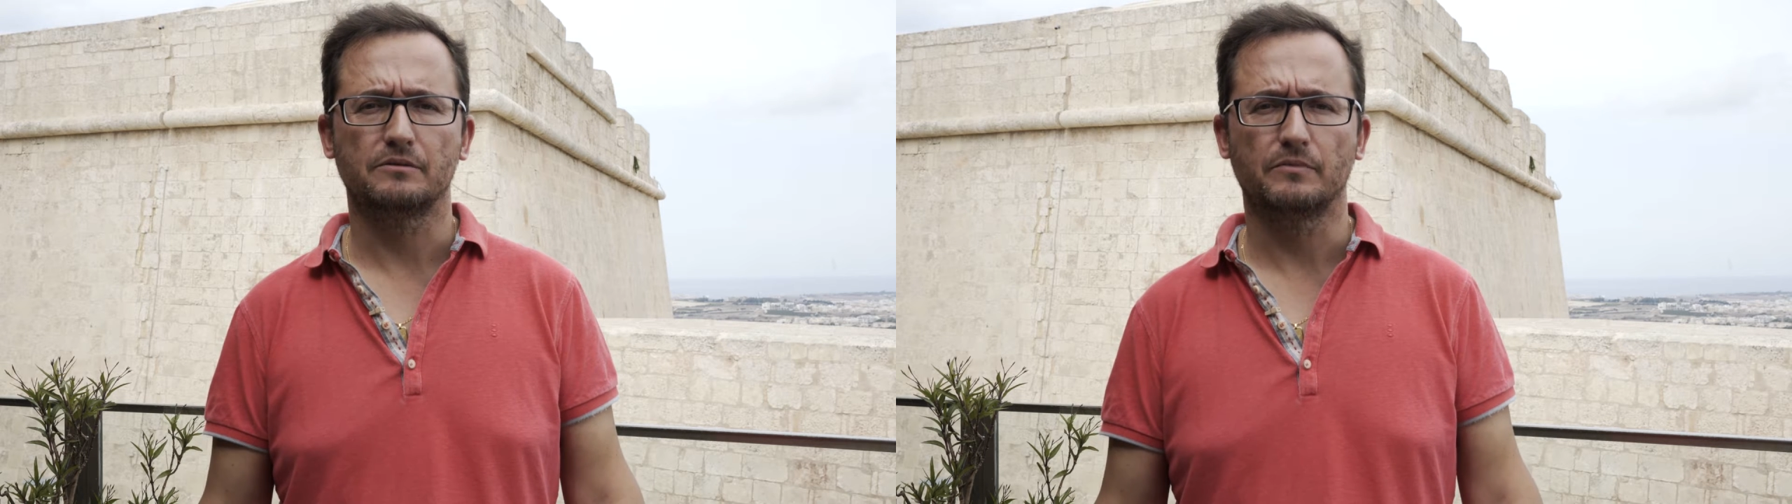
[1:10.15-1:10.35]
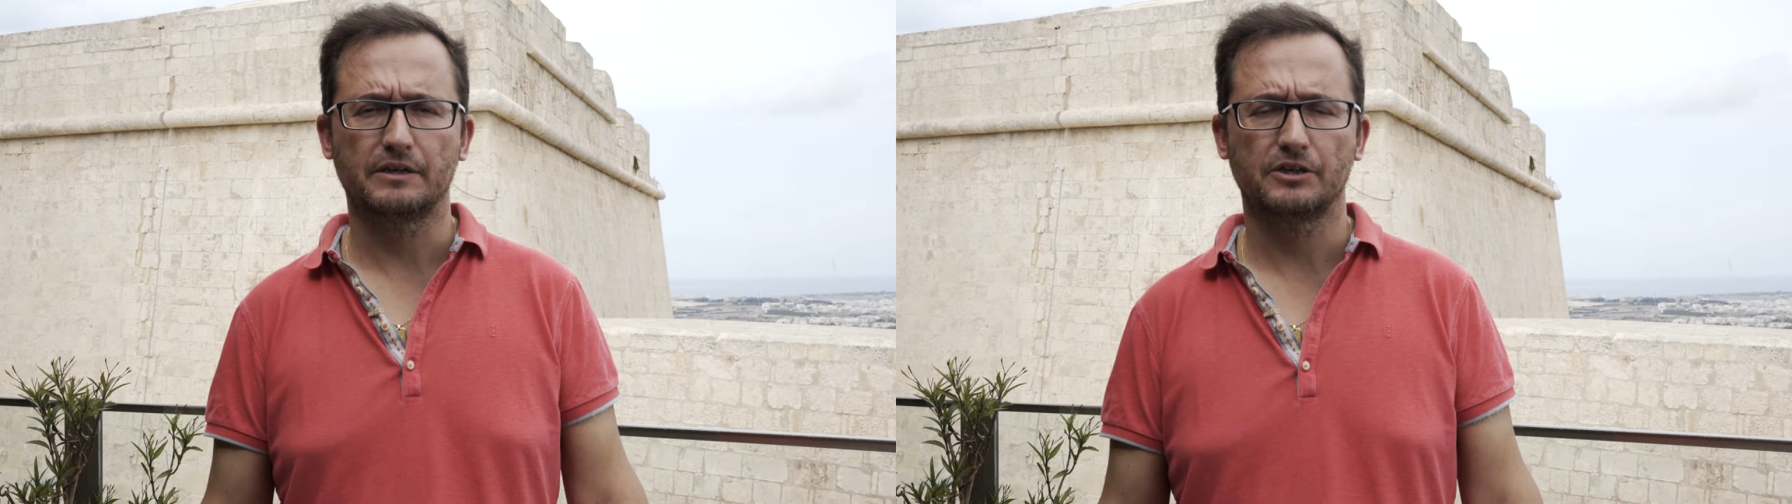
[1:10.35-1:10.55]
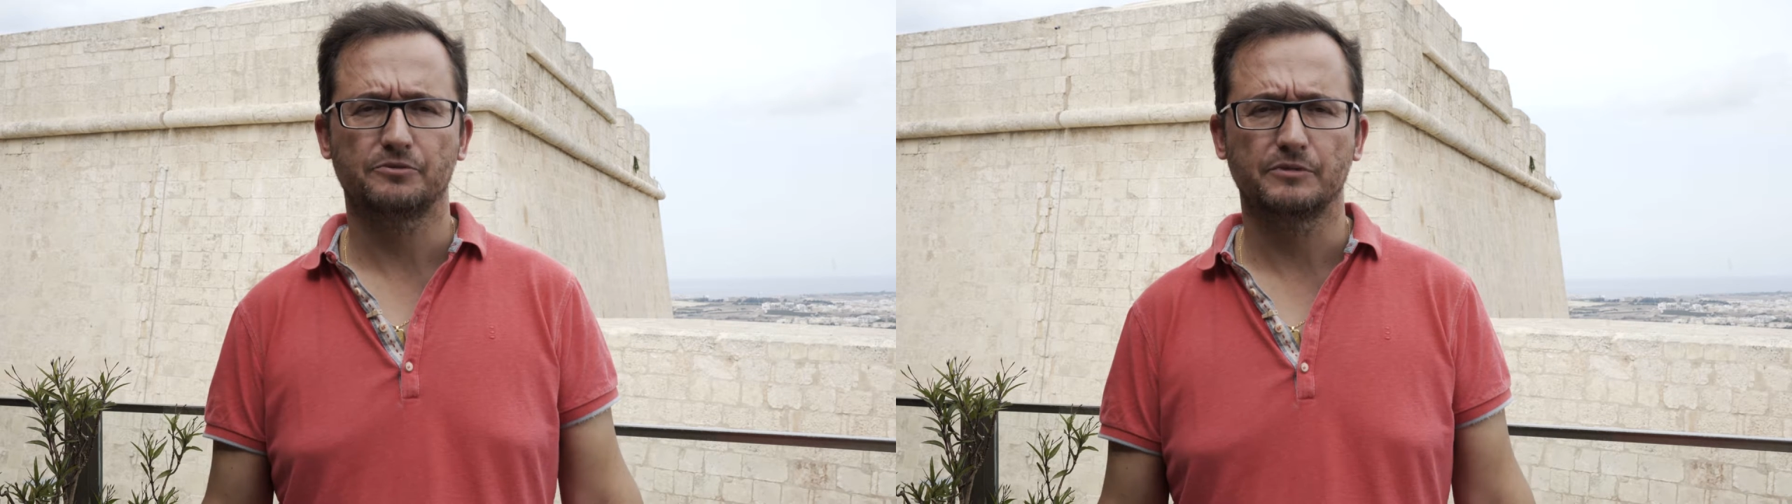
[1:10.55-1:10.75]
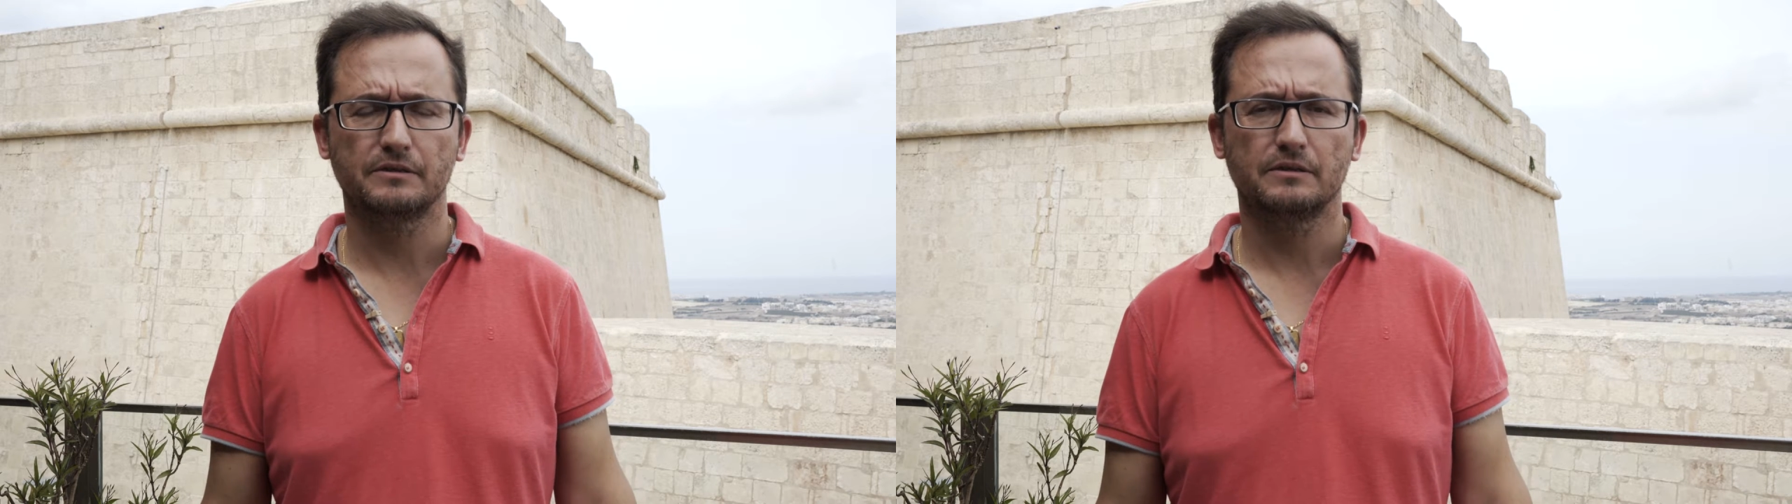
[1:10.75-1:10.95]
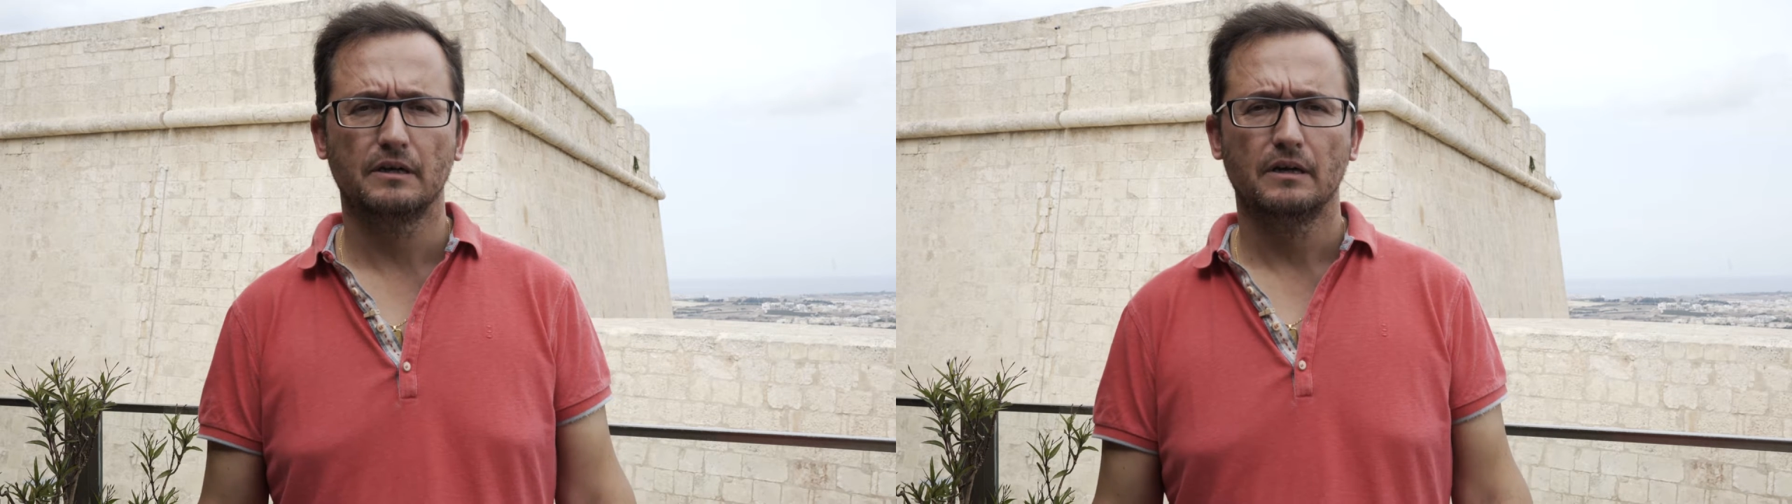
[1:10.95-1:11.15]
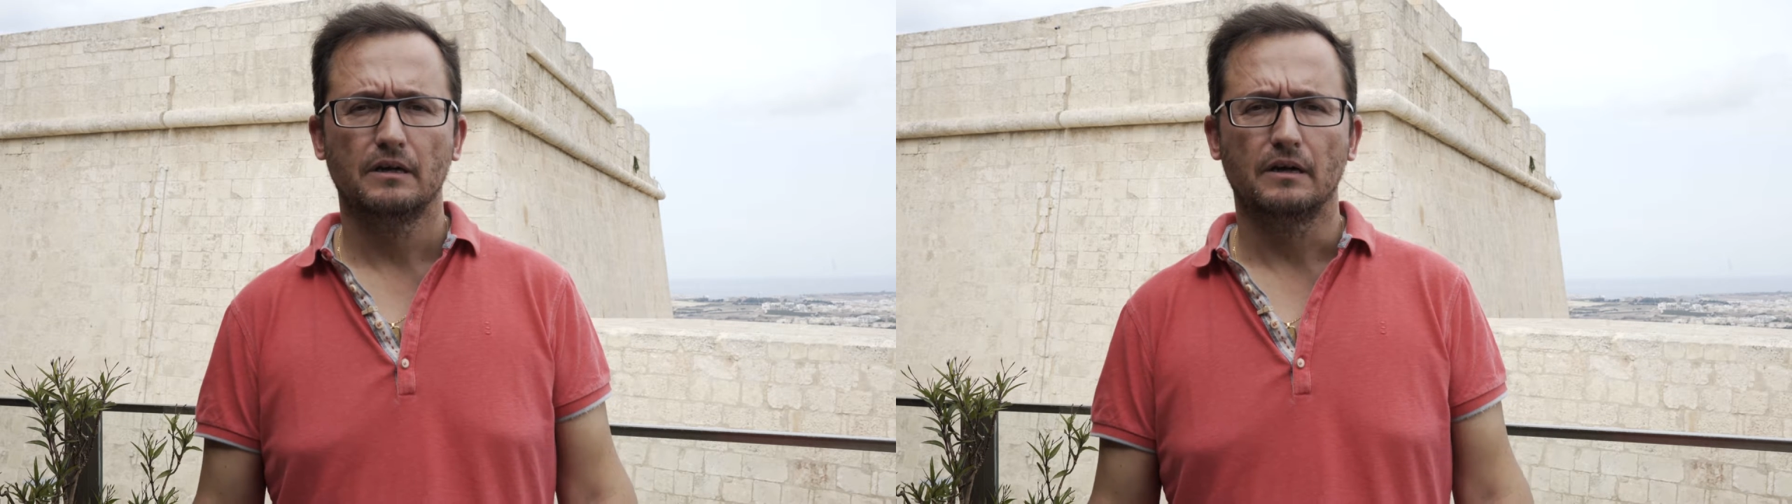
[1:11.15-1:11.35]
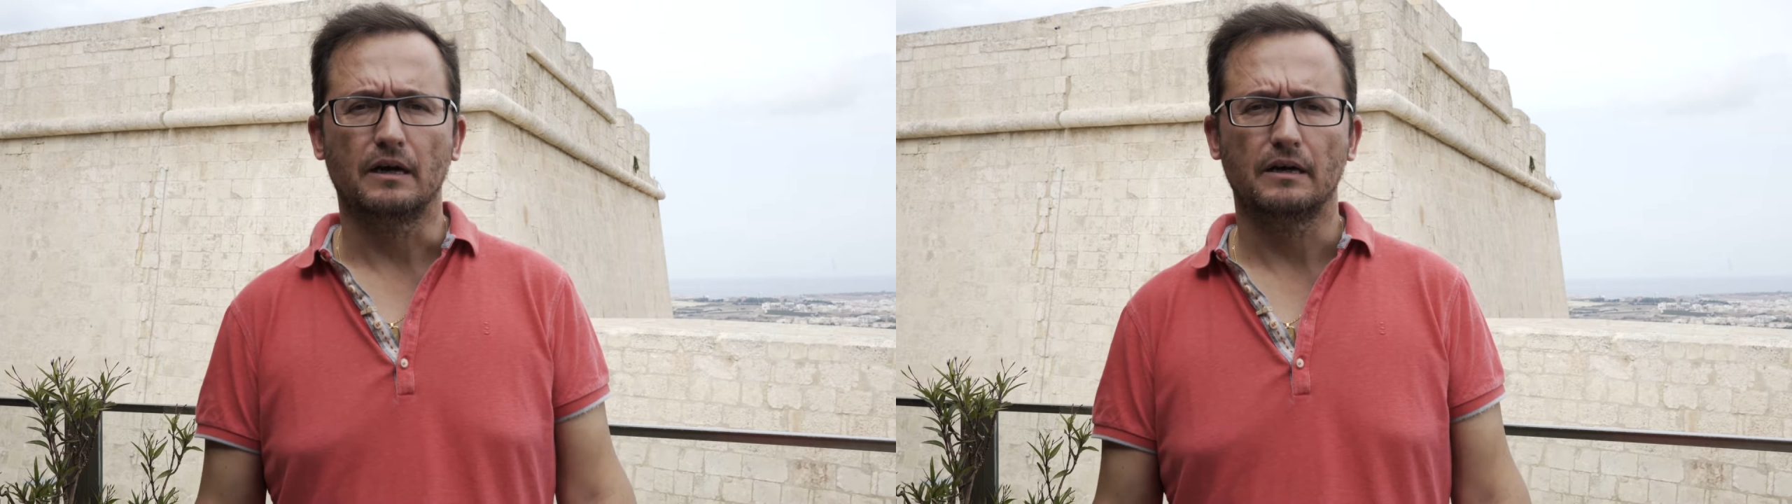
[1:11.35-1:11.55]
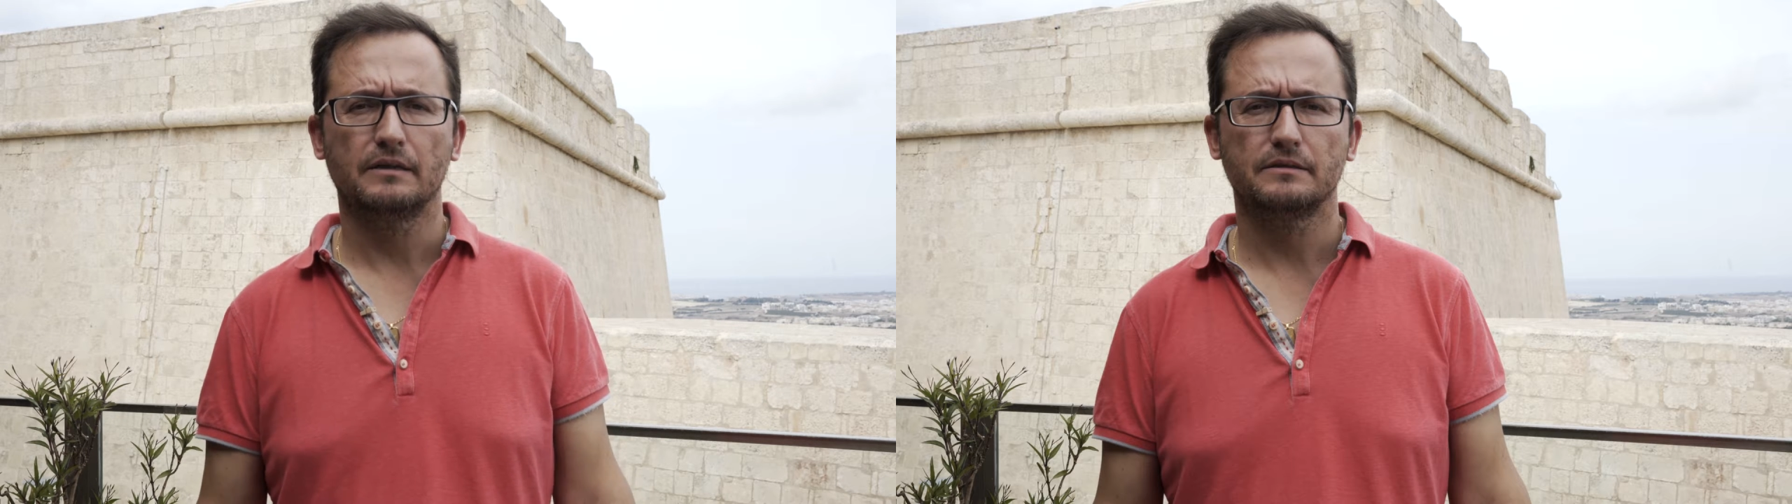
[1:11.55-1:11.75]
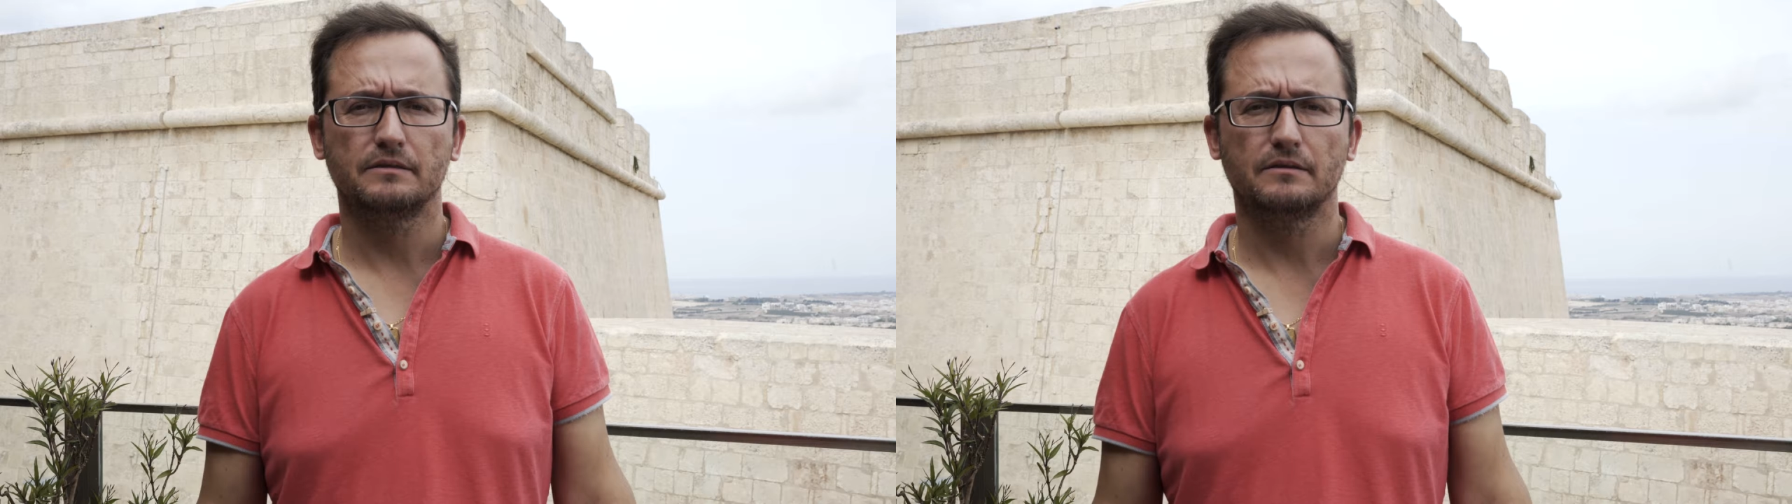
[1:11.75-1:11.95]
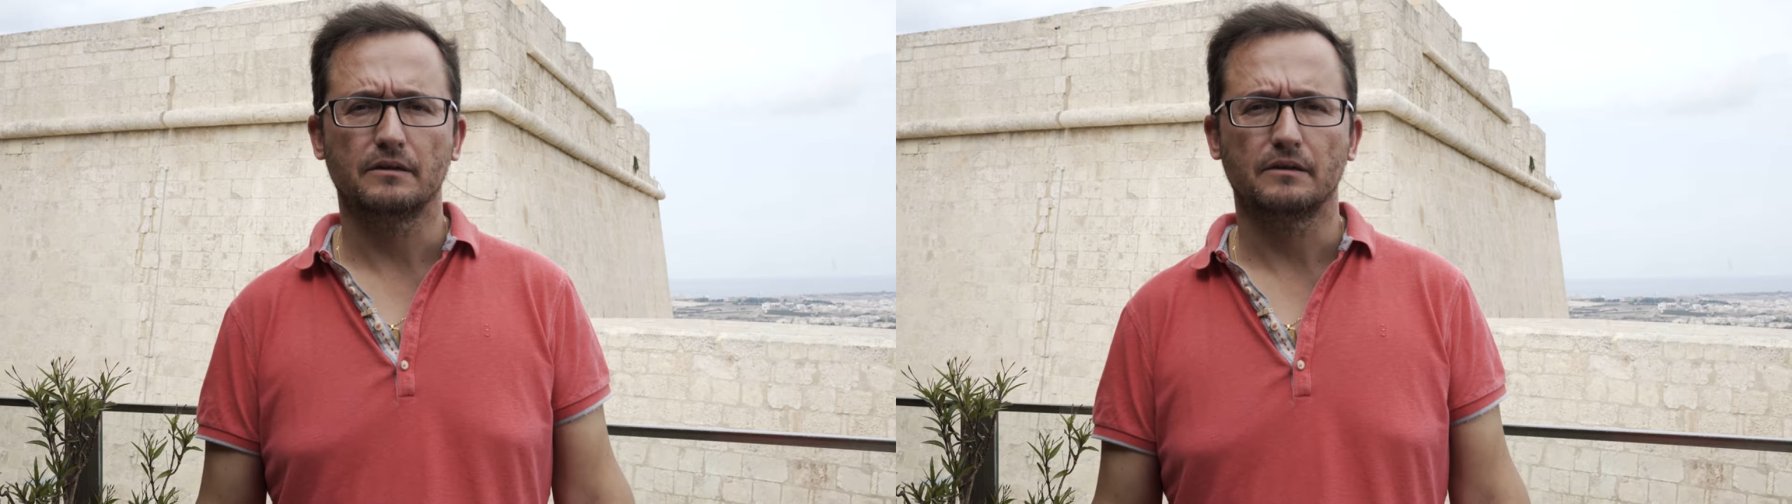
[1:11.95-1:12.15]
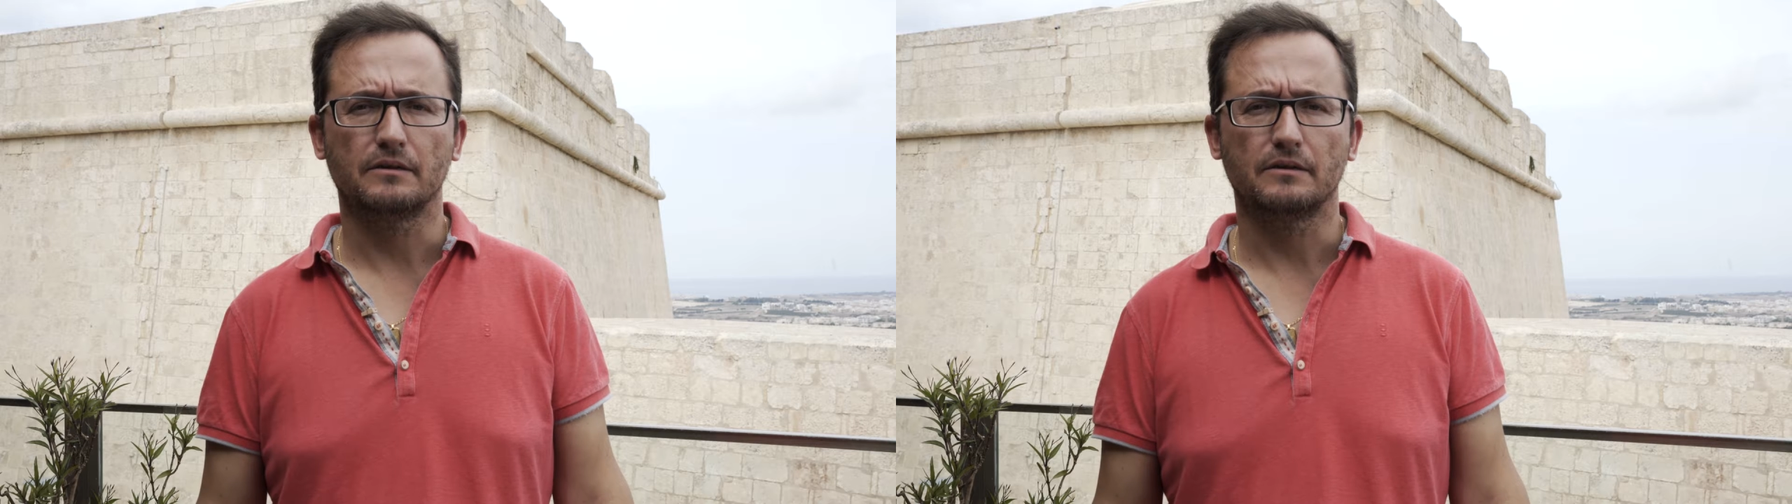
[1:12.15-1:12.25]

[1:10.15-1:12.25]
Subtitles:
Management. And